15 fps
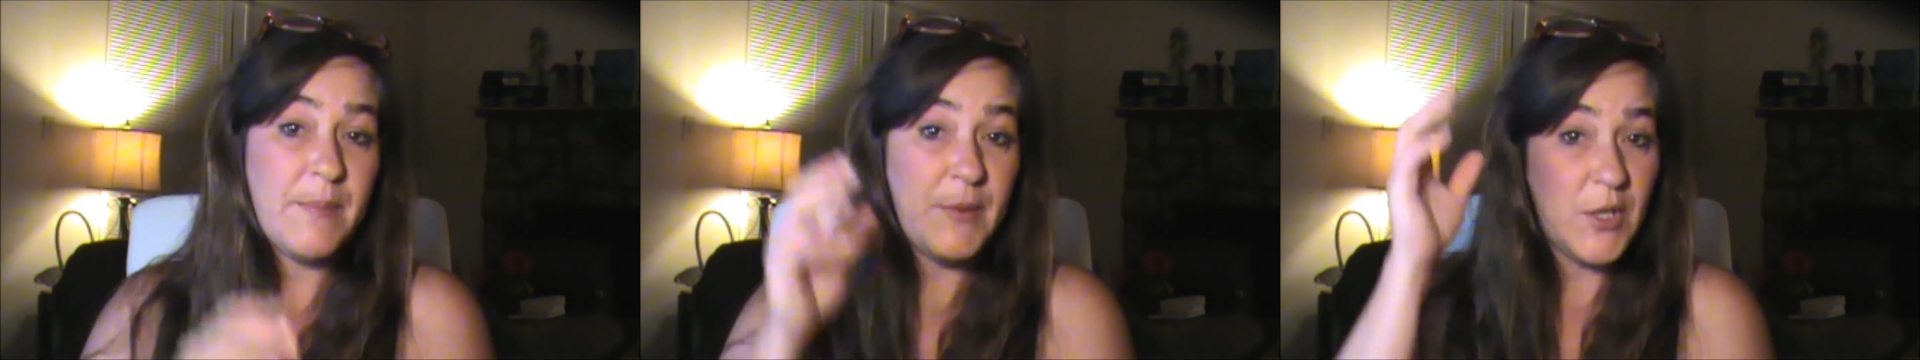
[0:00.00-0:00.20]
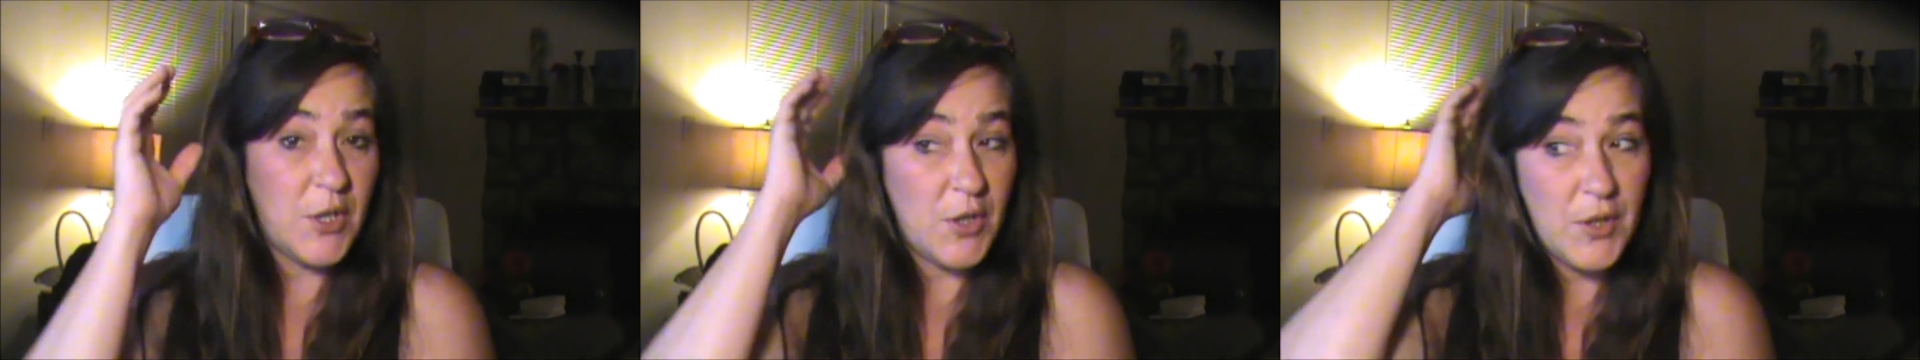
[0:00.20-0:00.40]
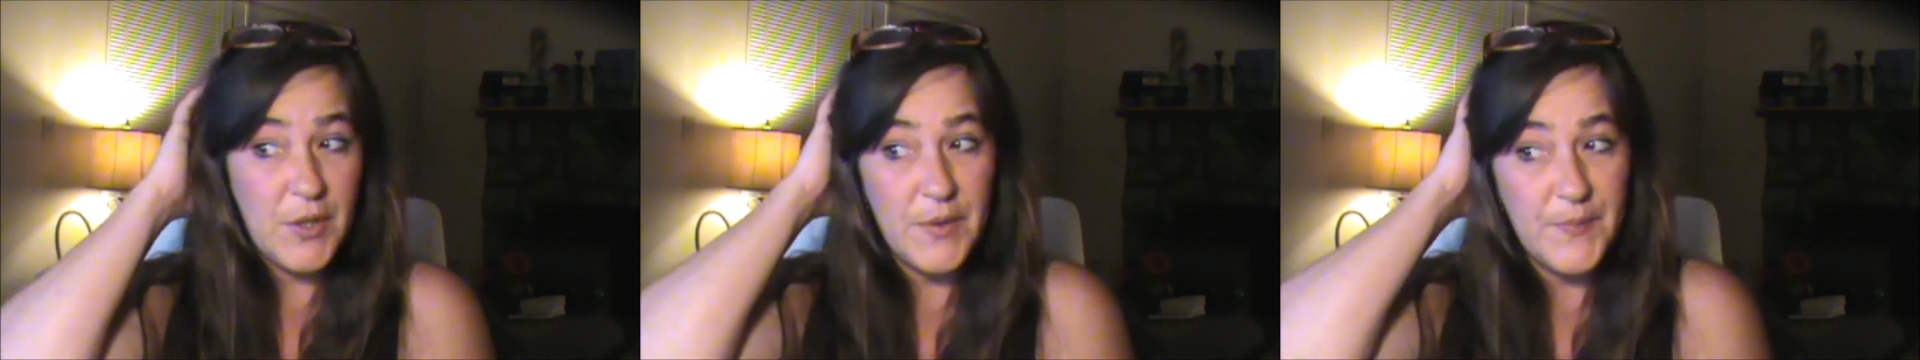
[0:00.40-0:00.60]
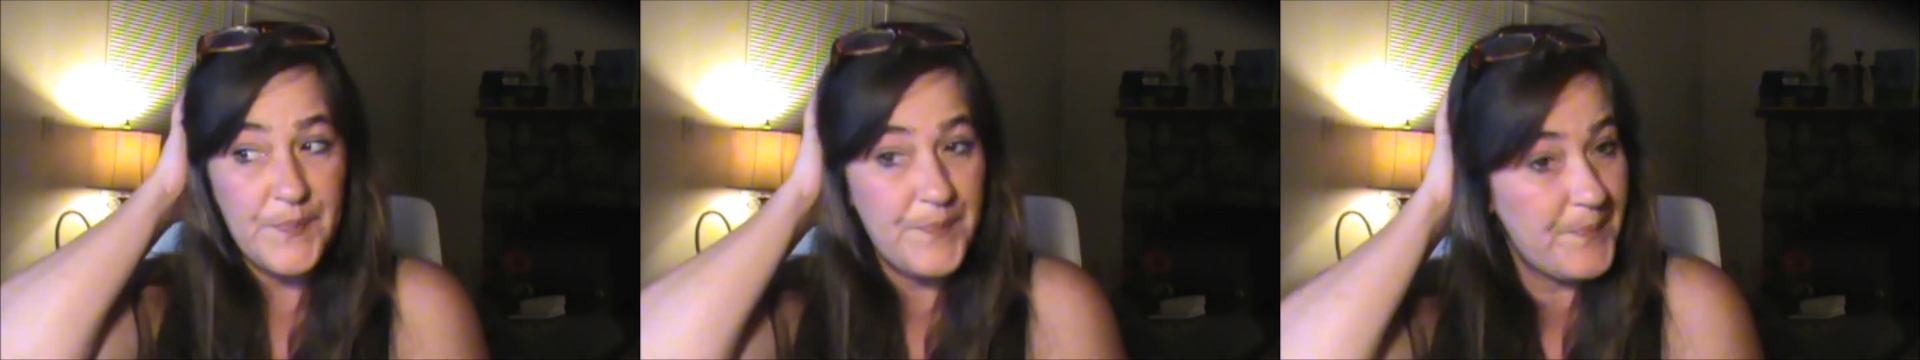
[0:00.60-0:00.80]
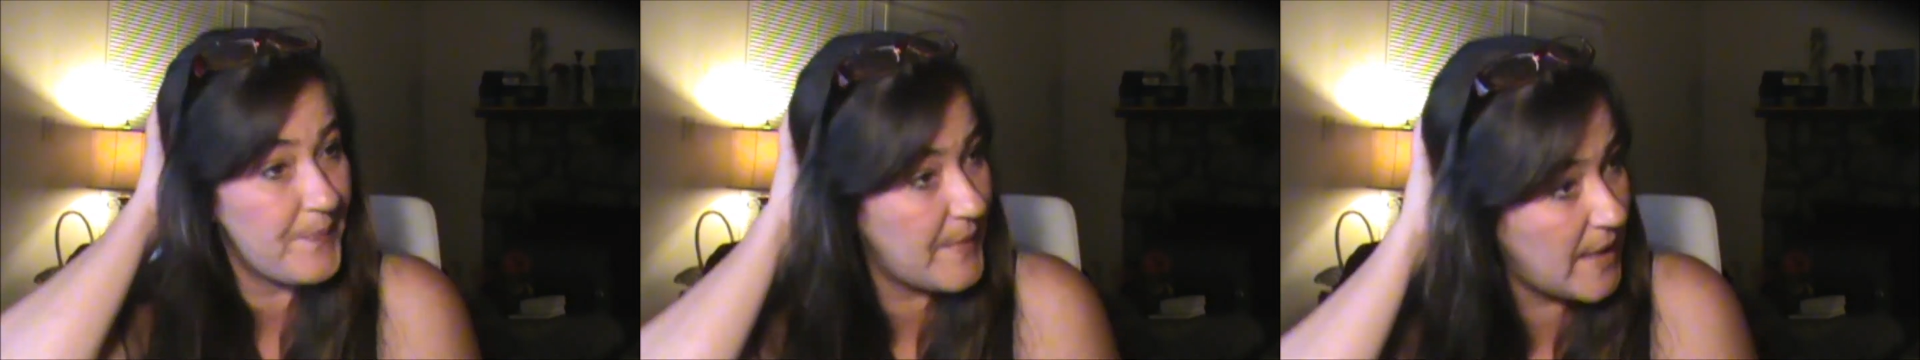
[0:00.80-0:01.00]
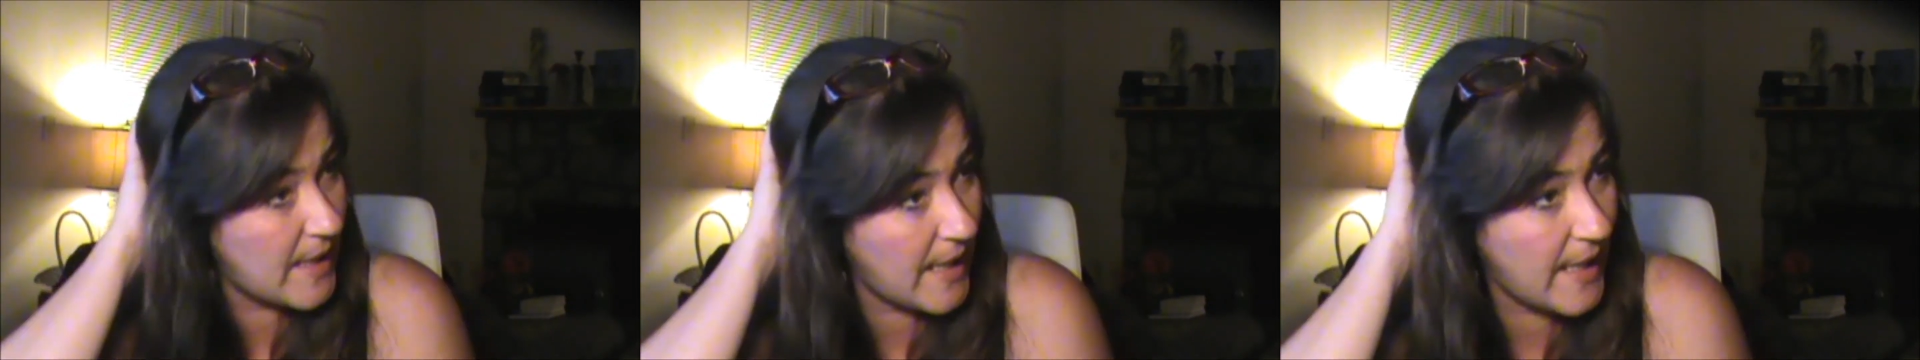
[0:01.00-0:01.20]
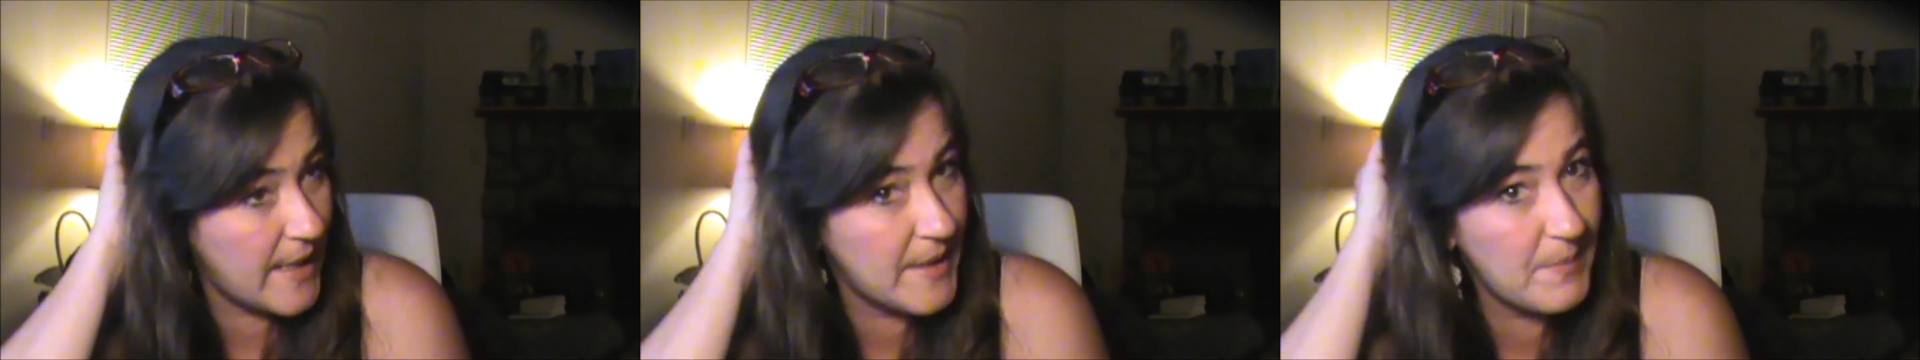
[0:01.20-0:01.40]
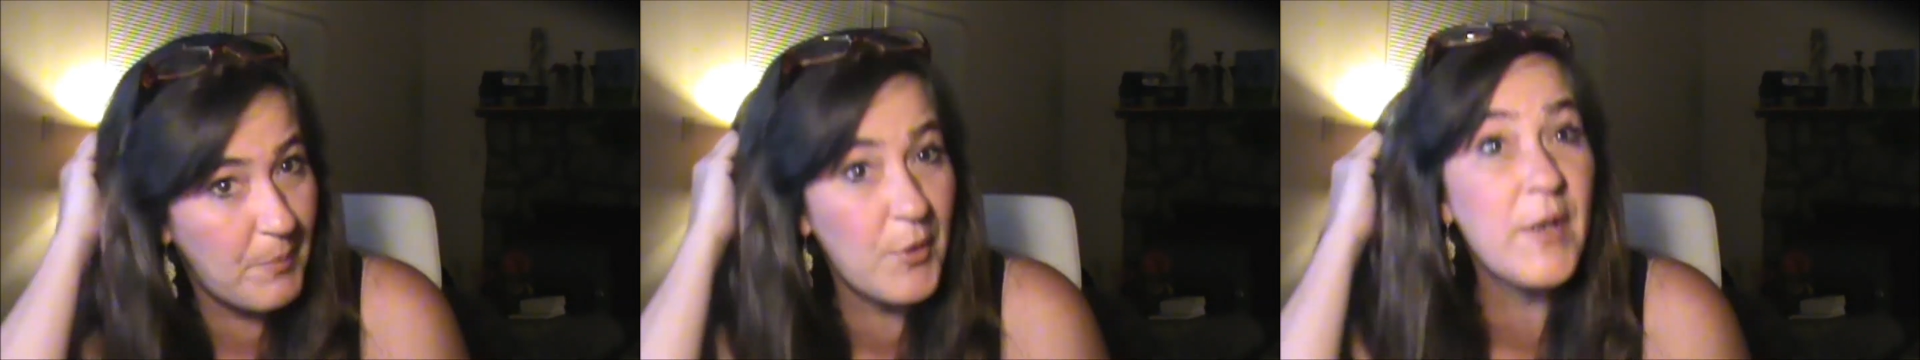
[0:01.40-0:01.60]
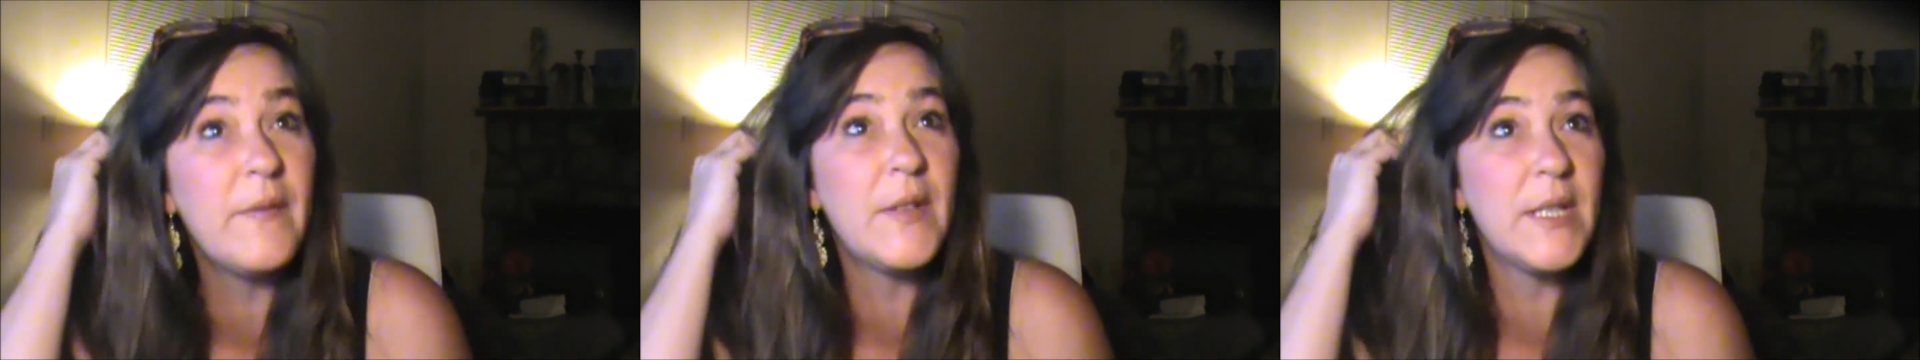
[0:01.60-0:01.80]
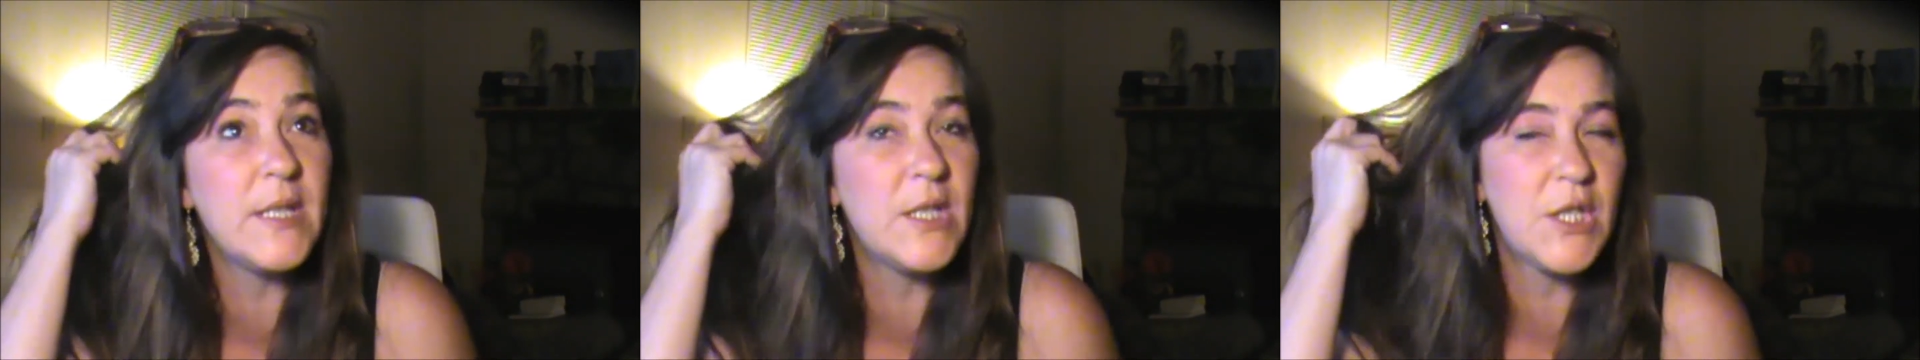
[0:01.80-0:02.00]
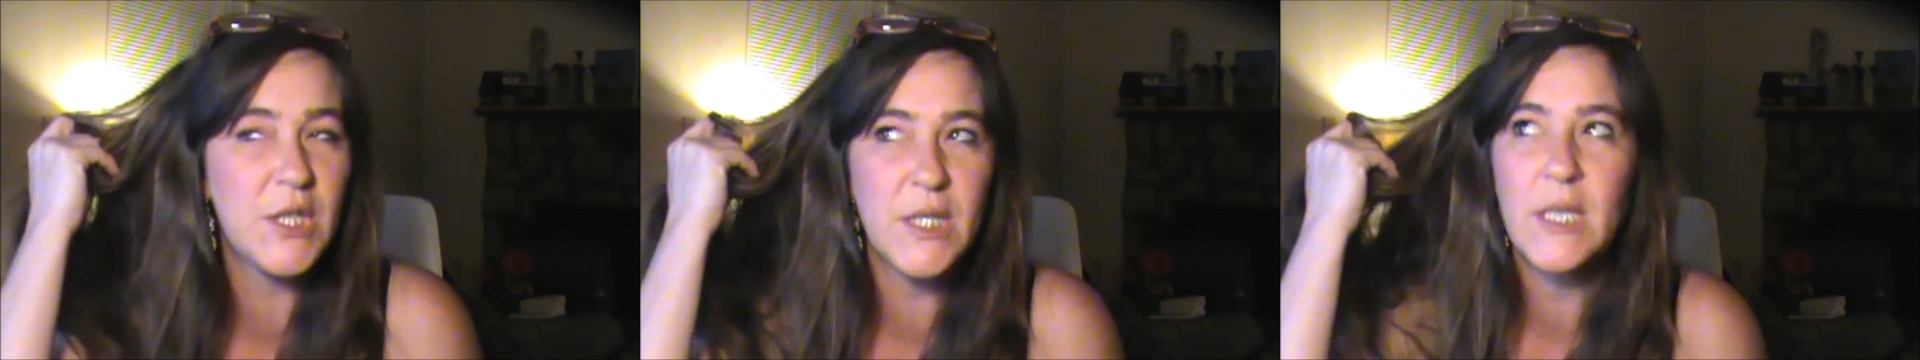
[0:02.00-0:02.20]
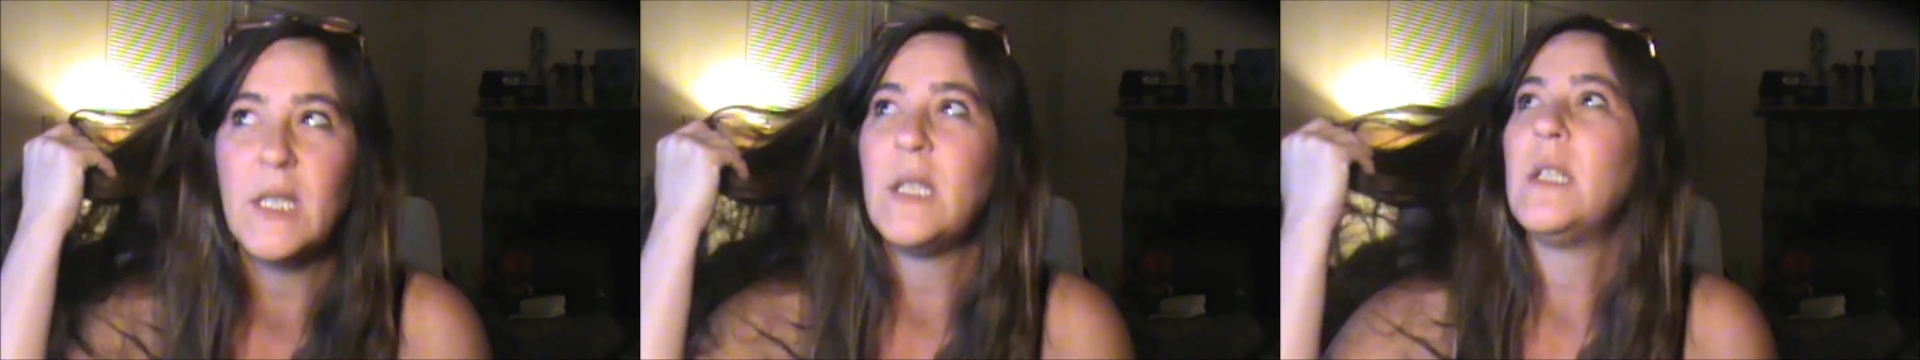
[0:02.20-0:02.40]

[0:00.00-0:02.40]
butchered, that I had the privilege